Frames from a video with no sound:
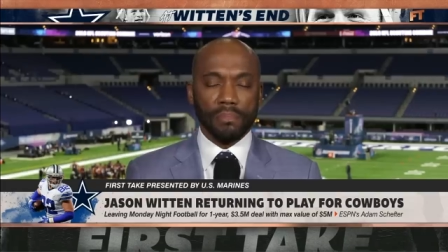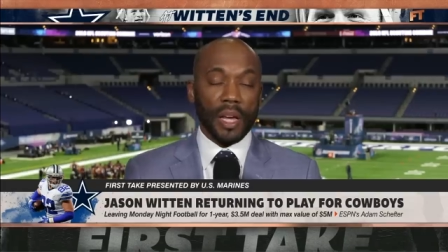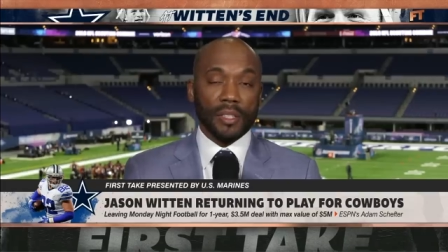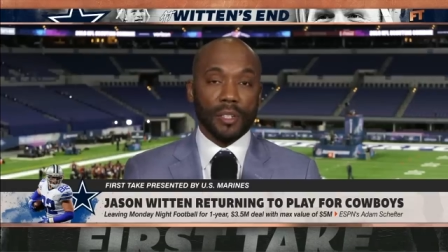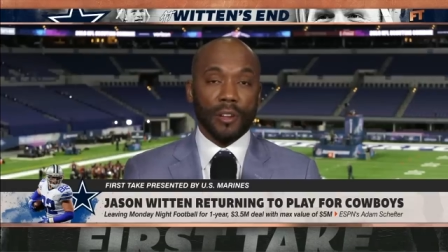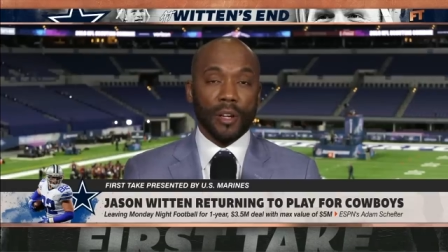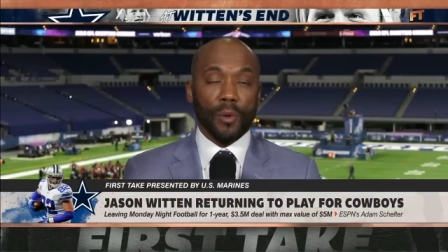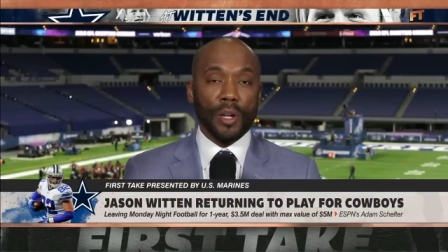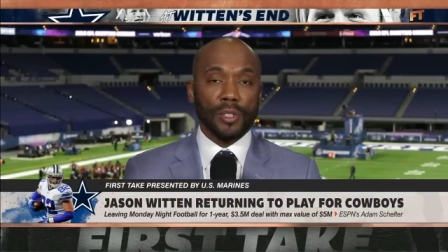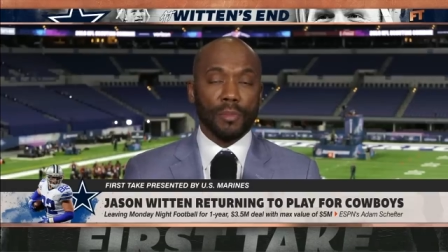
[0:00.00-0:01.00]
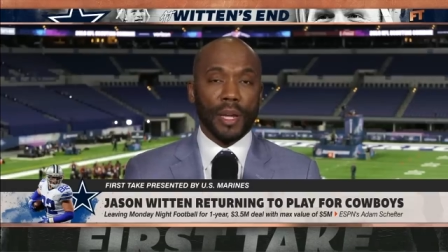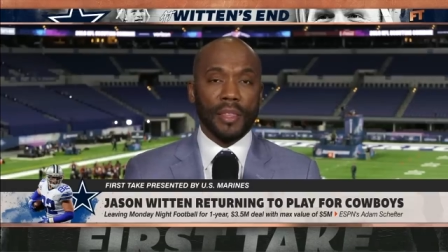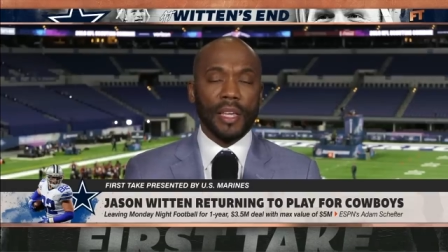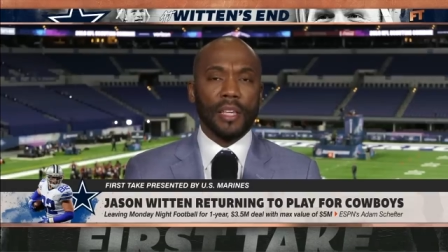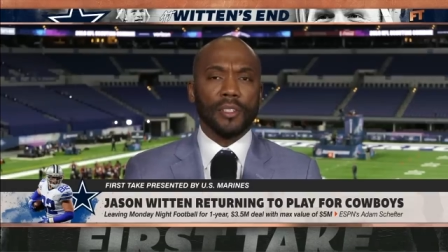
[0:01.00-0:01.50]
Yeah, a great question, but I
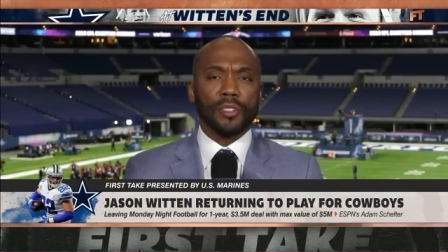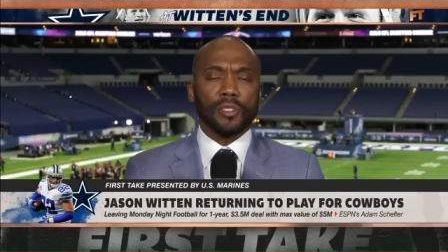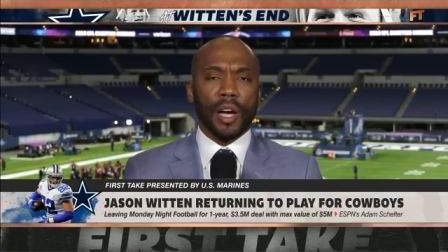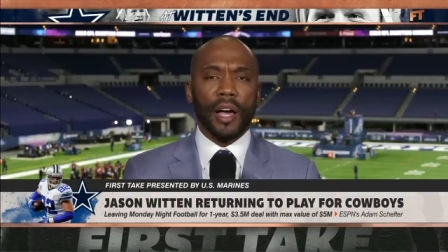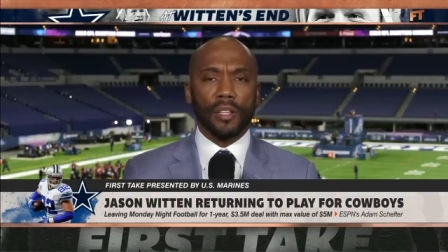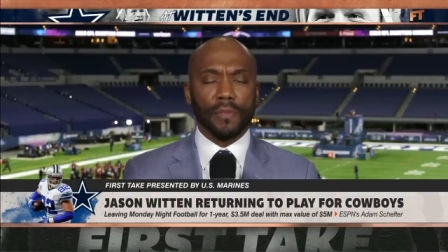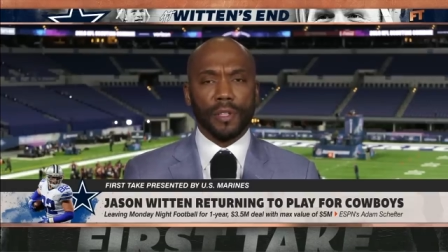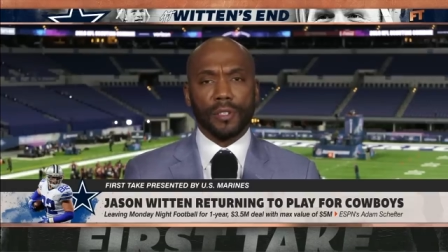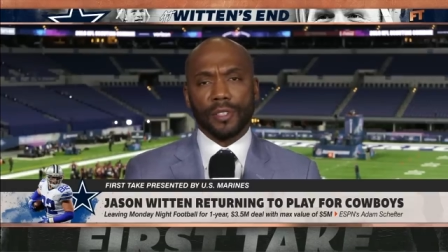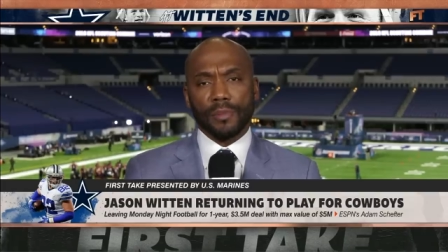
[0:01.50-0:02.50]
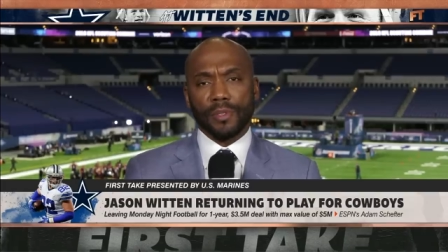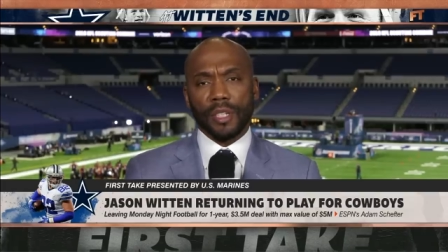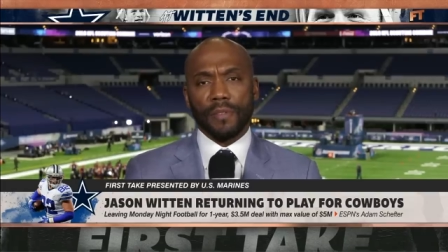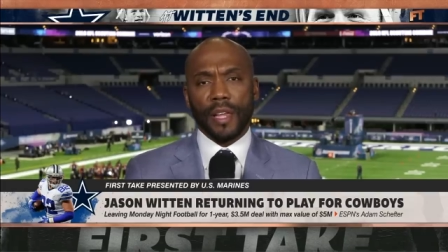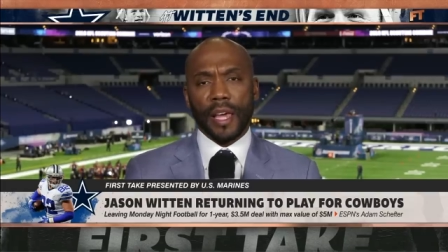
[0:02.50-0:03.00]
think his style of leadership,
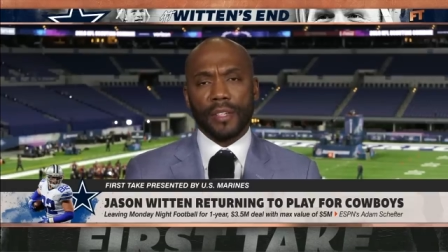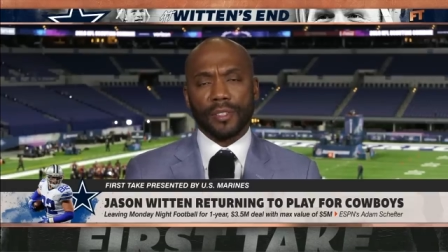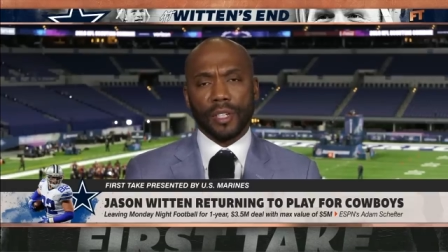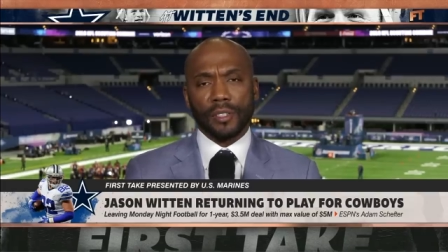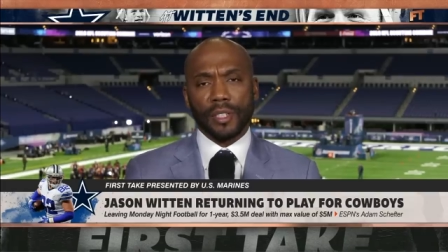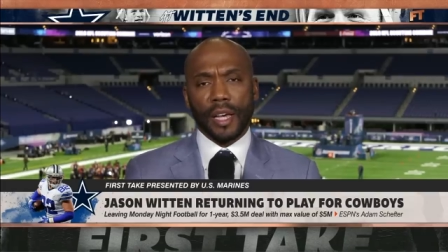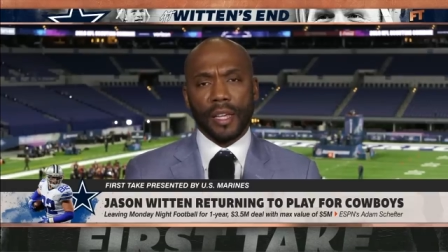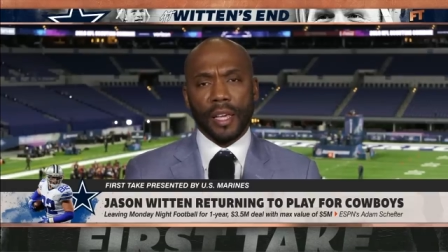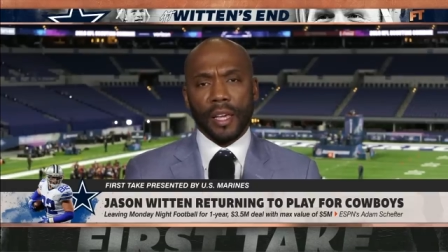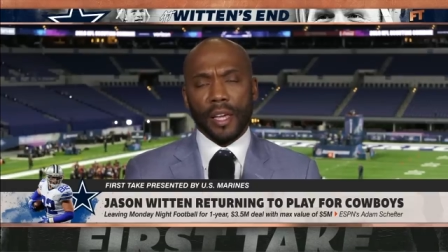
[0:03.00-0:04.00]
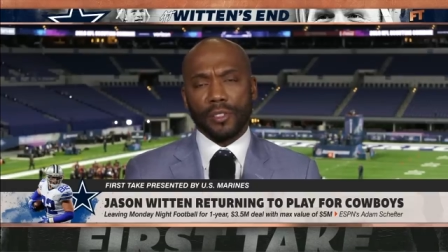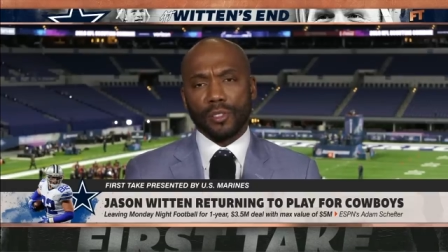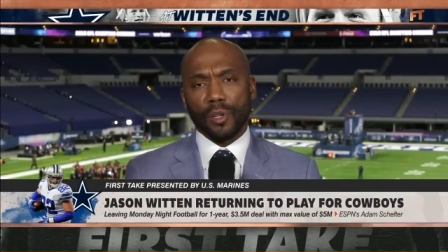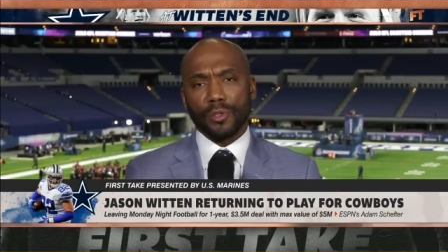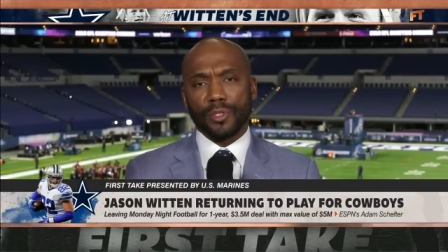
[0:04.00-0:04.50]
Stephen A, is such that it's
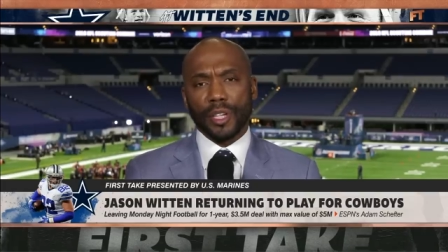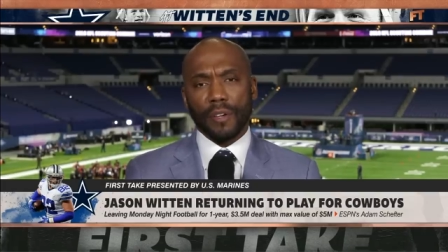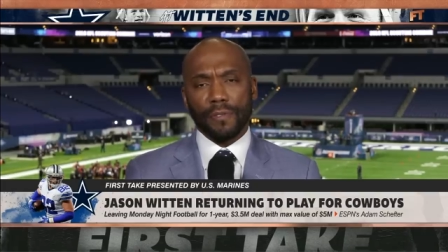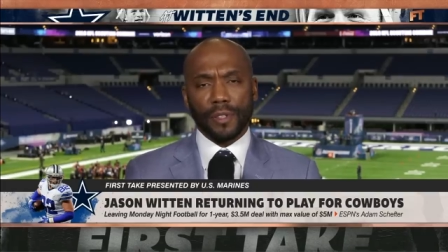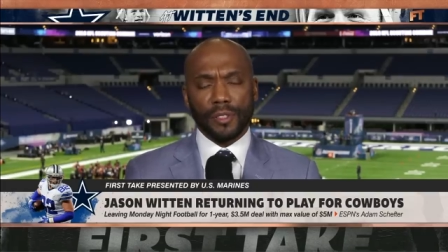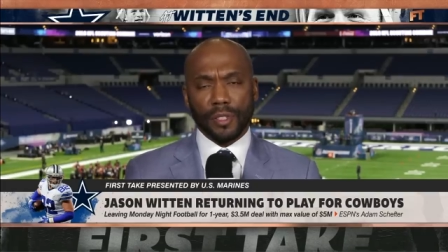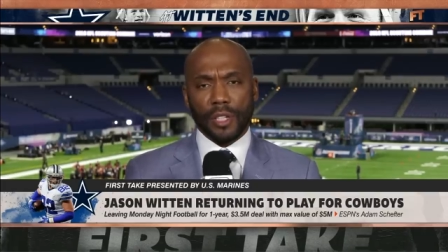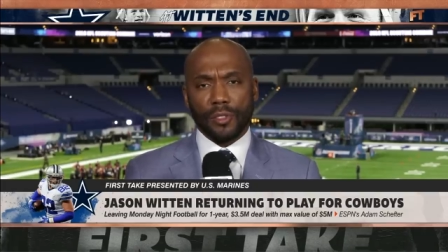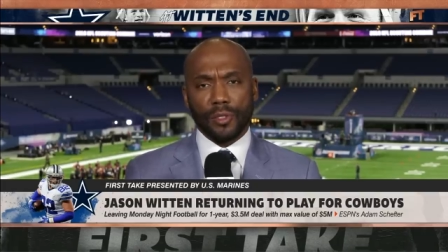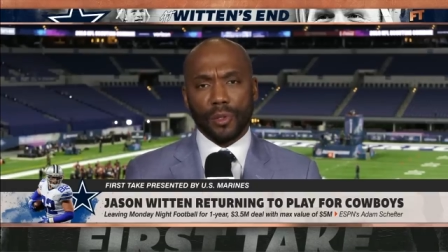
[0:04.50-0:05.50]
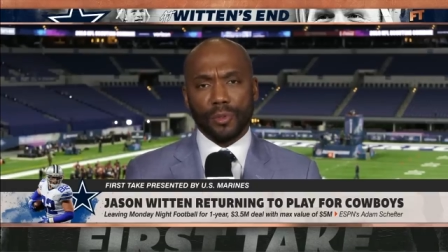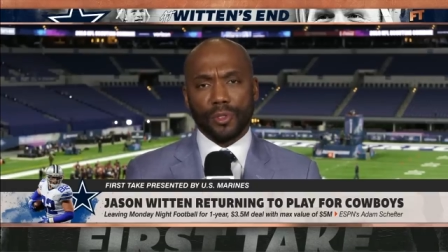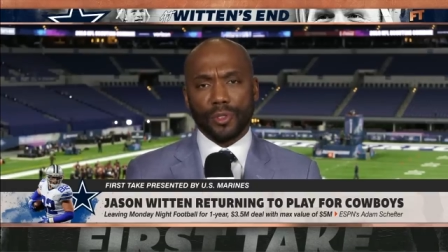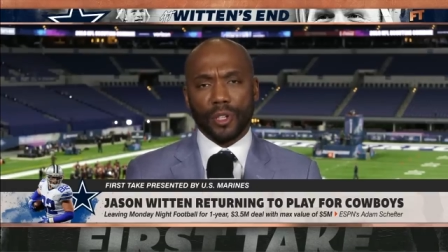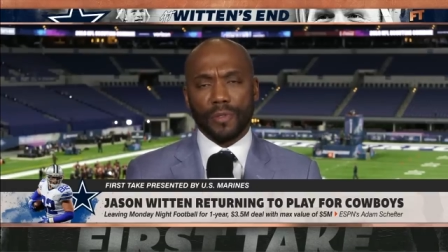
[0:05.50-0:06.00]
so selfless, it's so
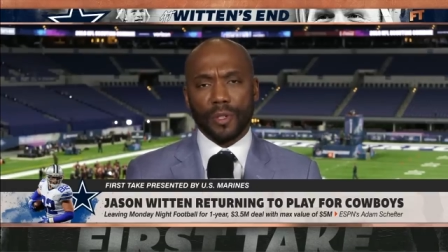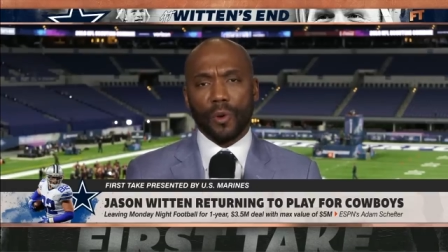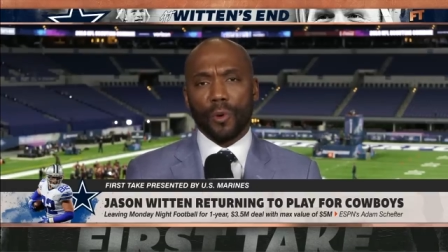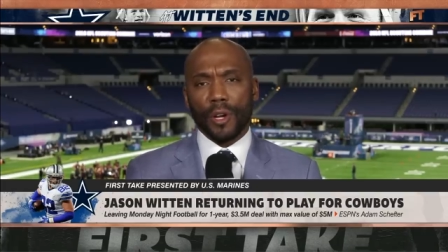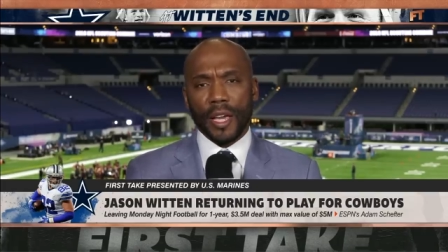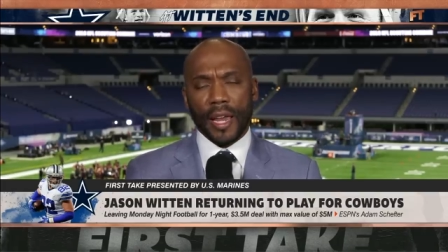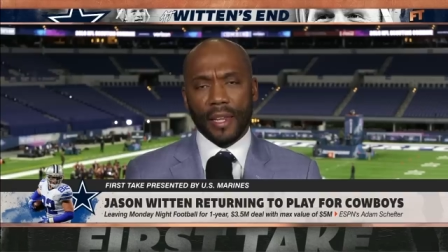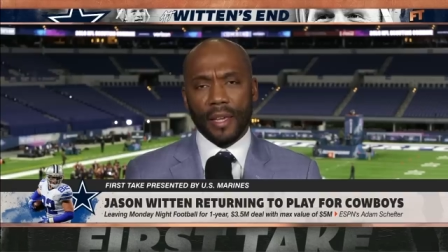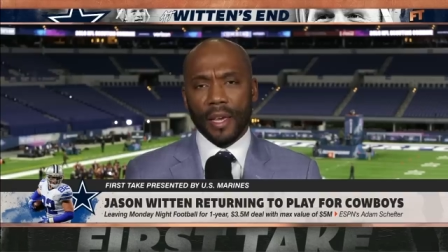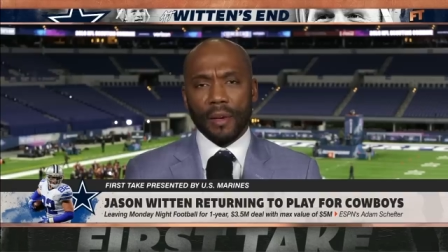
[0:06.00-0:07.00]
servant oriented,